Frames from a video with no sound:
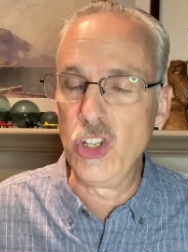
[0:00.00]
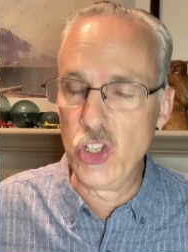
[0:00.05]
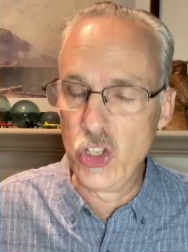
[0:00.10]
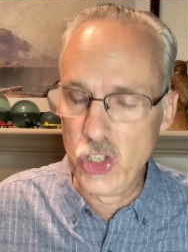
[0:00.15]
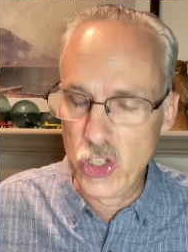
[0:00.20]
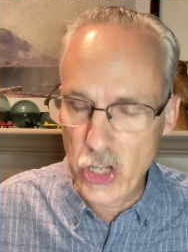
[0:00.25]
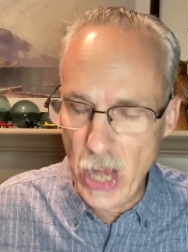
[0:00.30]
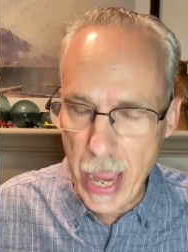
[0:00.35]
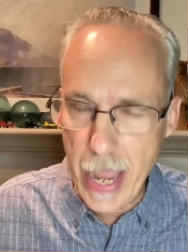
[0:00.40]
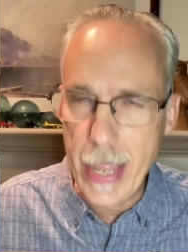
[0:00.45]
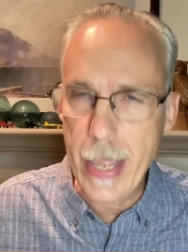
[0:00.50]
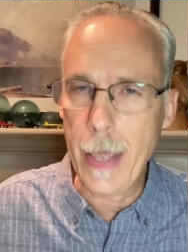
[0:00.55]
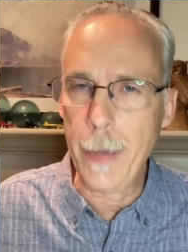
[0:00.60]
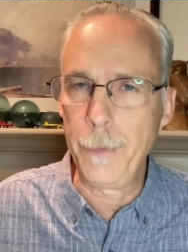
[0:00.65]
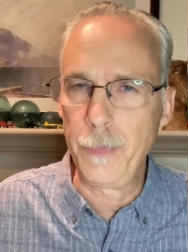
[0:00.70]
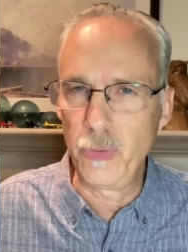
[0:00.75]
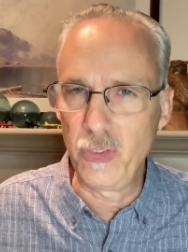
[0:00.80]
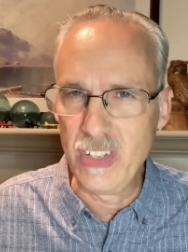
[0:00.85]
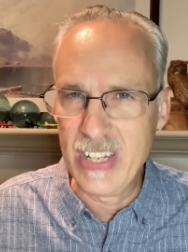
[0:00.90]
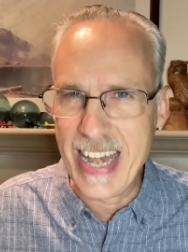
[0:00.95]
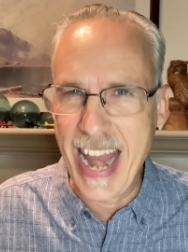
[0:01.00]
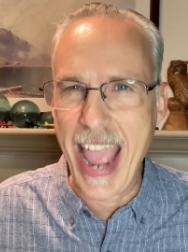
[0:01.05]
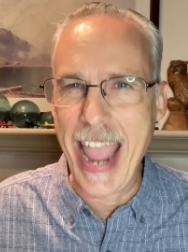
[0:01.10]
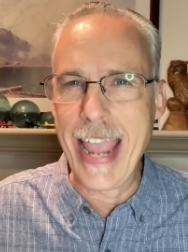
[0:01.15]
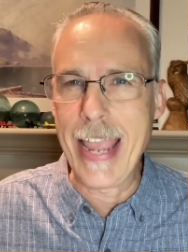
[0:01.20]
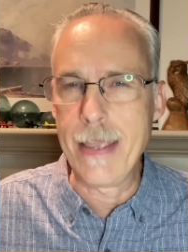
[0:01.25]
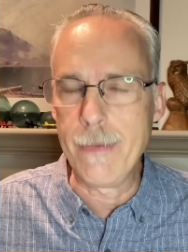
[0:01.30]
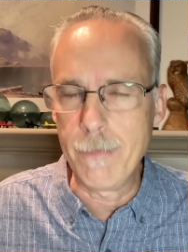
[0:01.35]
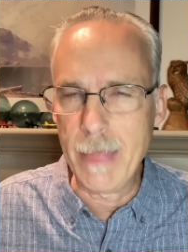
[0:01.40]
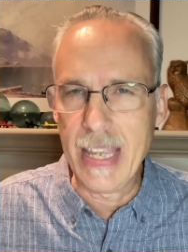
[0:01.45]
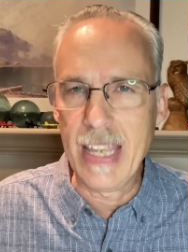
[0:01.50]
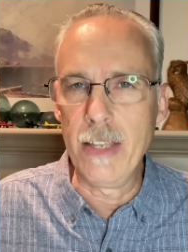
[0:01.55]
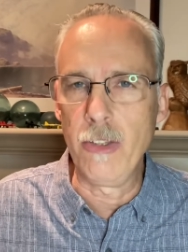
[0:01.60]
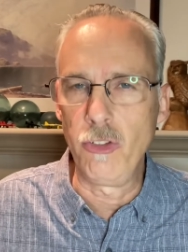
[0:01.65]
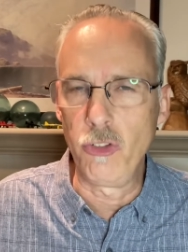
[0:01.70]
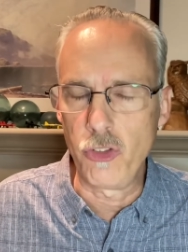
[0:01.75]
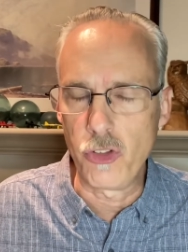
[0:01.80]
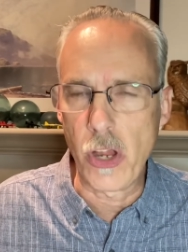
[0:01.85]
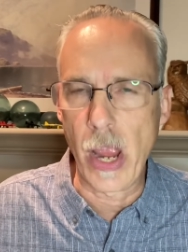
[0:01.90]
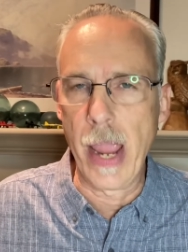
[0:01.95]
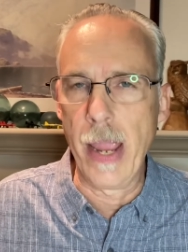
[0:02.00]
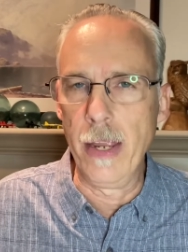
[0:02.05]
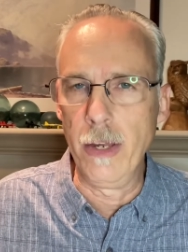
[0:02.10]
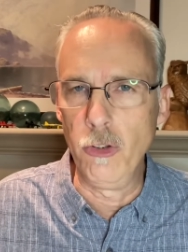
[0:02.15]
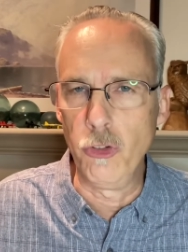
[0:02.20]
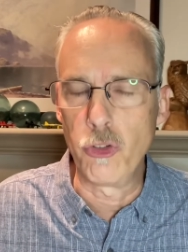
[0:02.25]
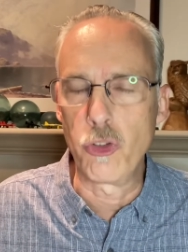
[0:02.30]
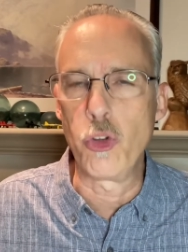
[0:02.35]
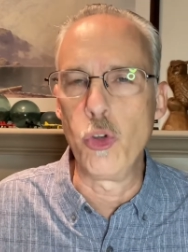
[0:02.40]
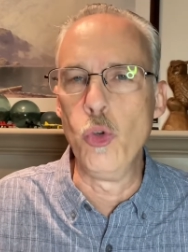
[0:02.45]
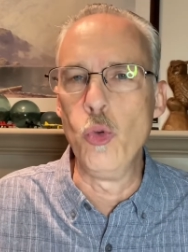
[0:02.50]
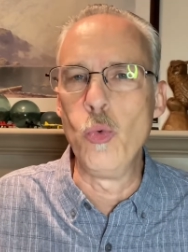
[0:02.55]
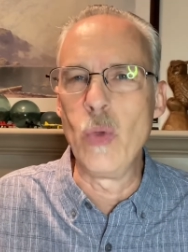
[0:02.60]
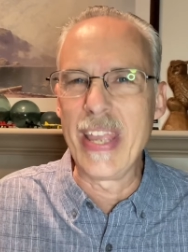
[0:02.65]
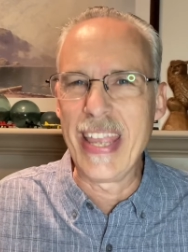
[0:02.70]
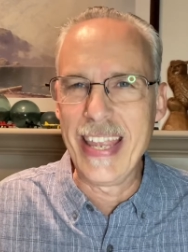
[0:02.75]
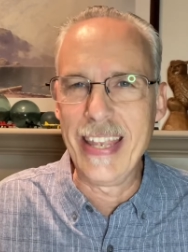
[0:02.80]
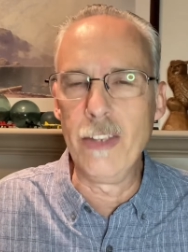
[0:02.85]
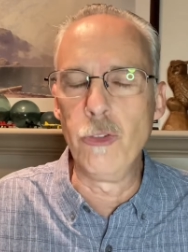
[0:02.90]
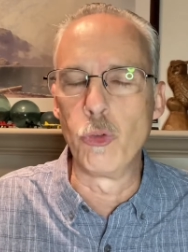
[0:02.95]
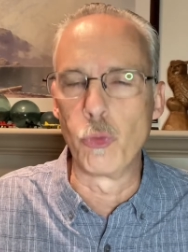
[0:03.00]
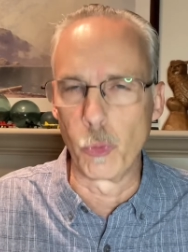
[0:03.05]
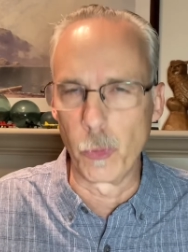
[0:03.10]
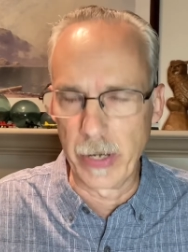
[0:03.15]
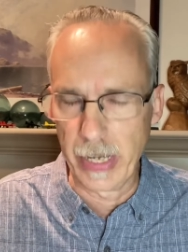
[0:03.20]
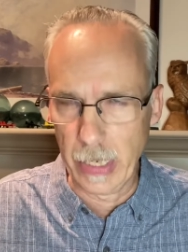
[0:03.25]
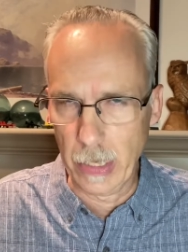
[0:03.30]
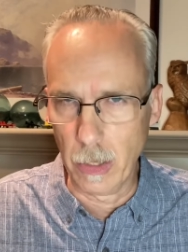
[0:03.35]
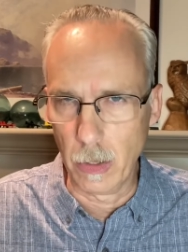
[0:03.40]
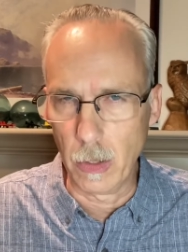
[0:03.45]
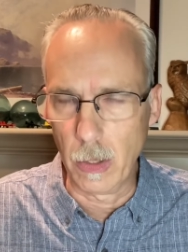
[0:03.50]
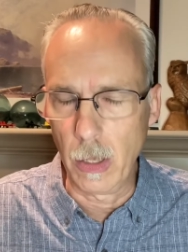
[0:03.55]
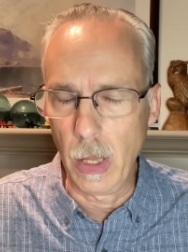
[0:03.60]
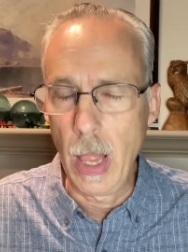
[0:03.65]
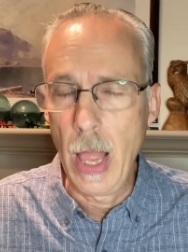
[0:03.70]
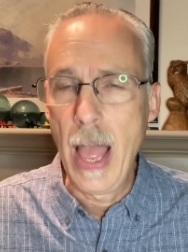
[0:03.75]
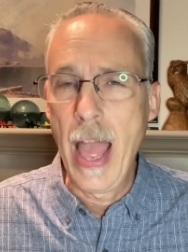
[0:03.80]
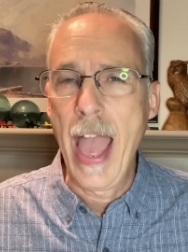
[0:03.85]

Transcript: Jacob's name is changed to Israel,